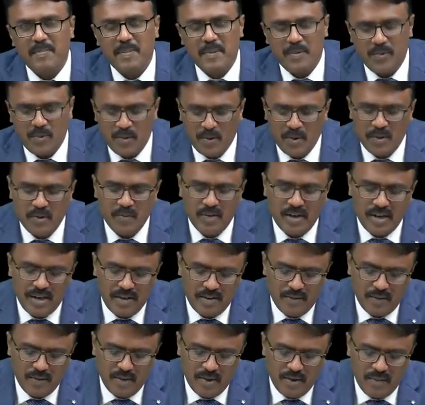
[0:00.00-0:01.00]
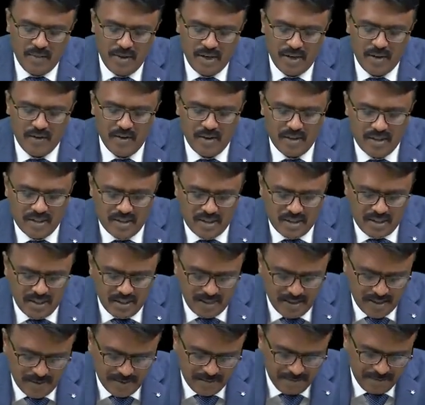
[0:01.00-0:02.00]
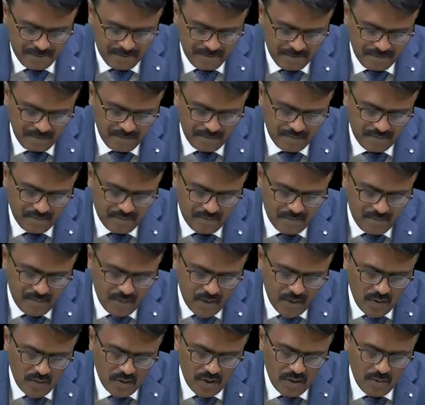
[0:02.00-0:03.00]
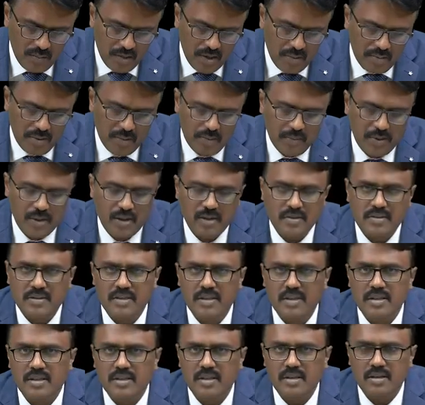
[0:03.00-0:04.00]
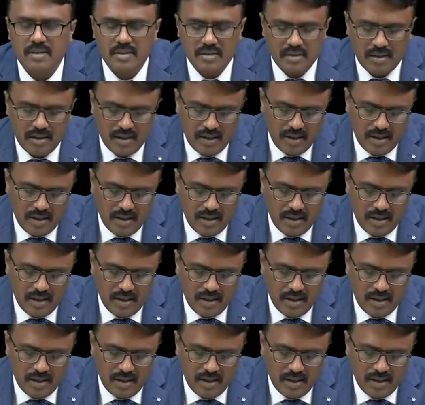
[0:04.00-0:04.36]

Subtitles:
So don't worry, we will make you understand. What do you mean by potentiation?